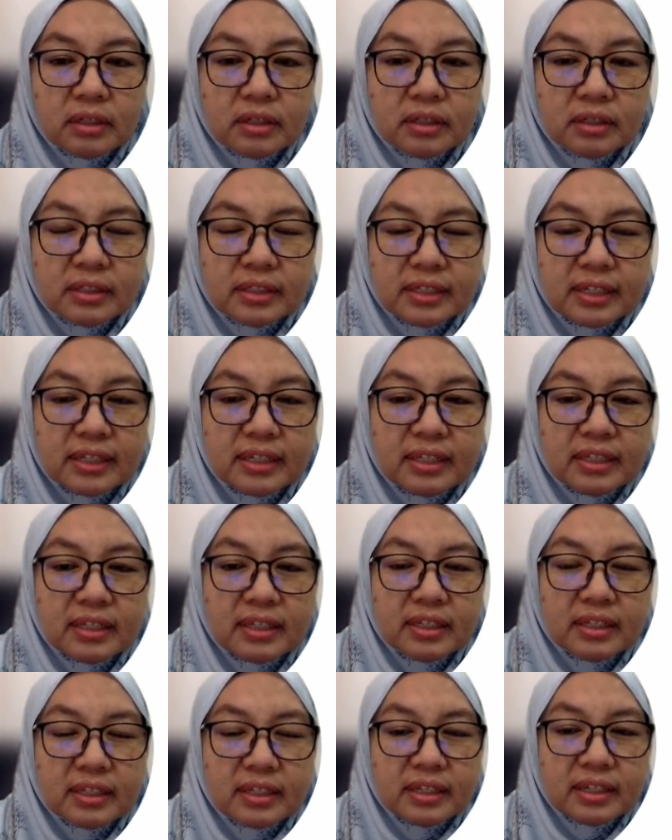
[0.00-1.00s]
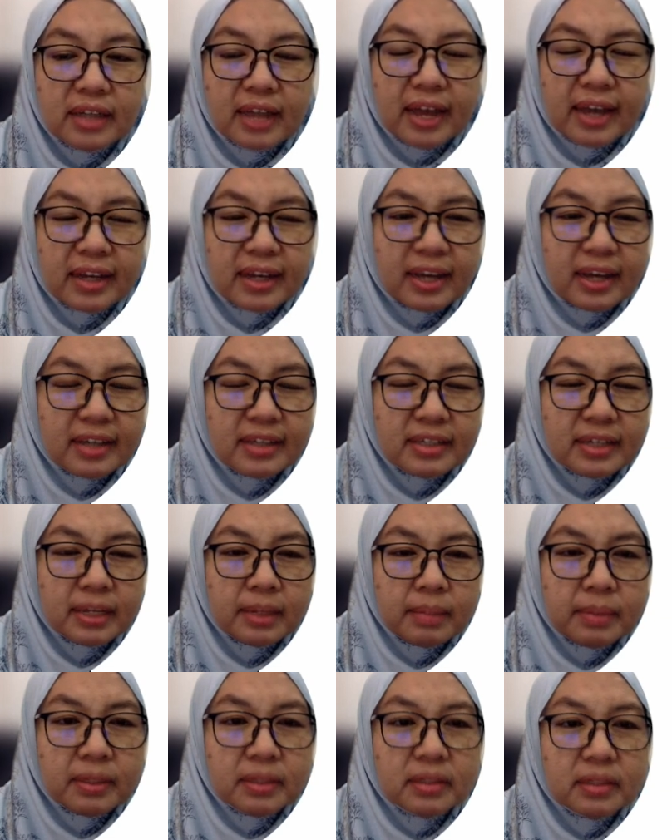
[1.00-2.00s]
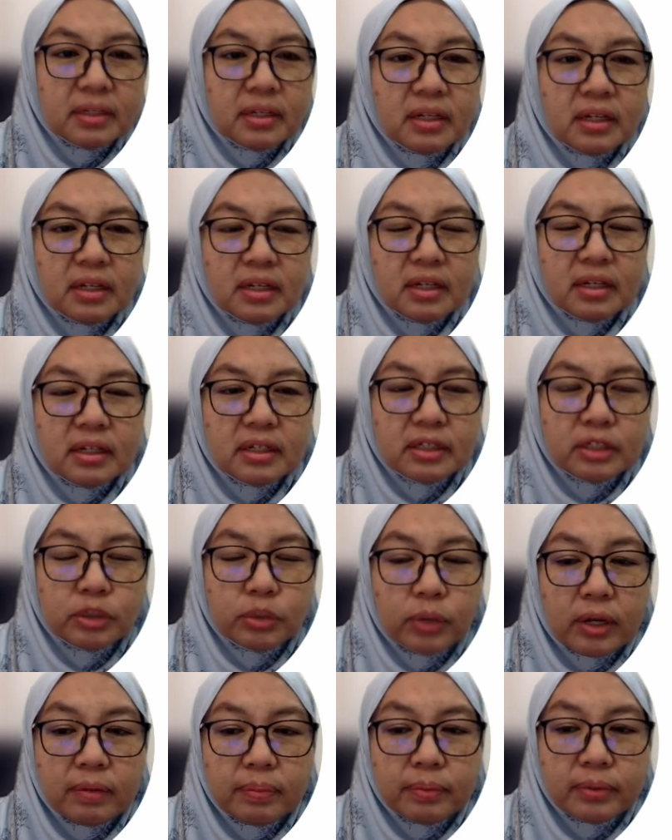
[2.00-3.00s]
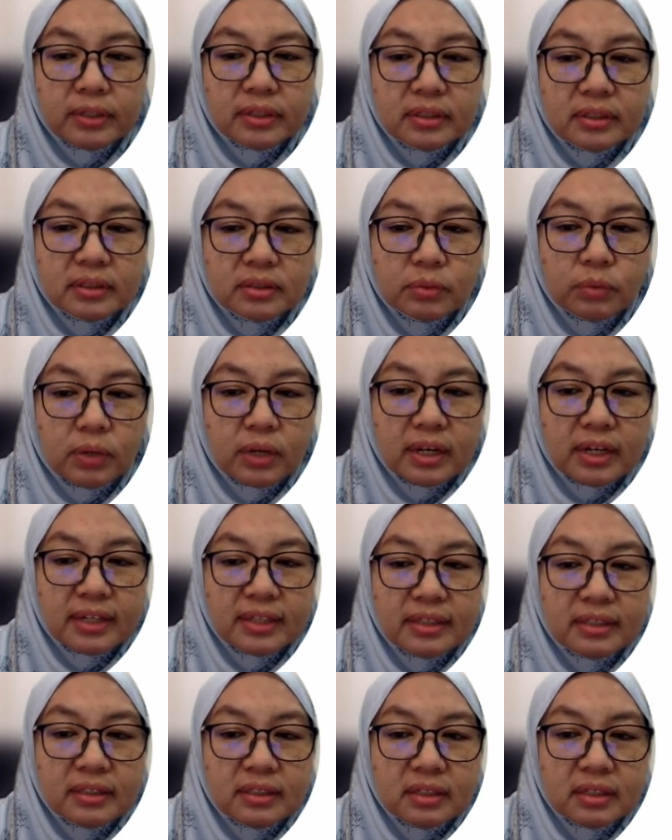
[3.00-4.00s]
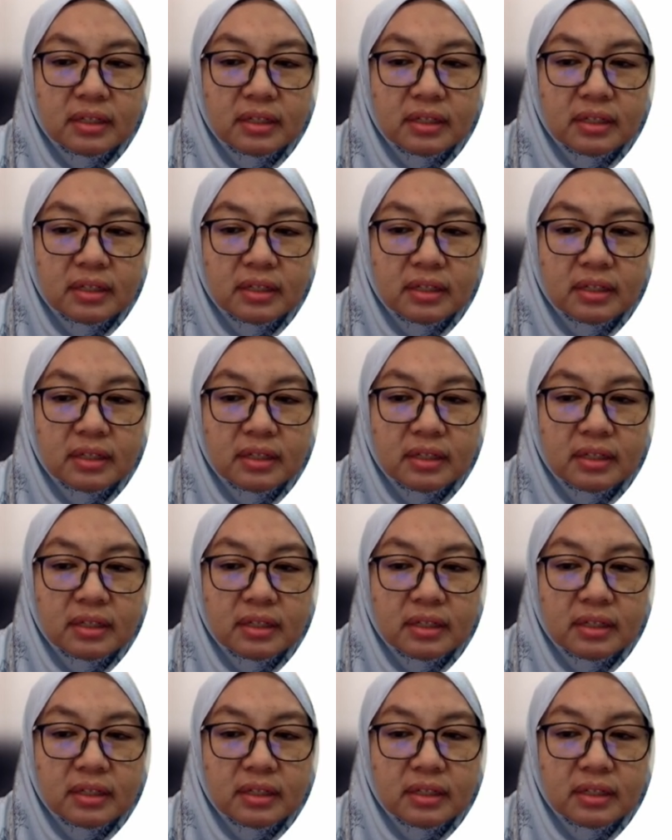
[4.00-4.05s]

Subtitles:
seen here in exhibit 12.1,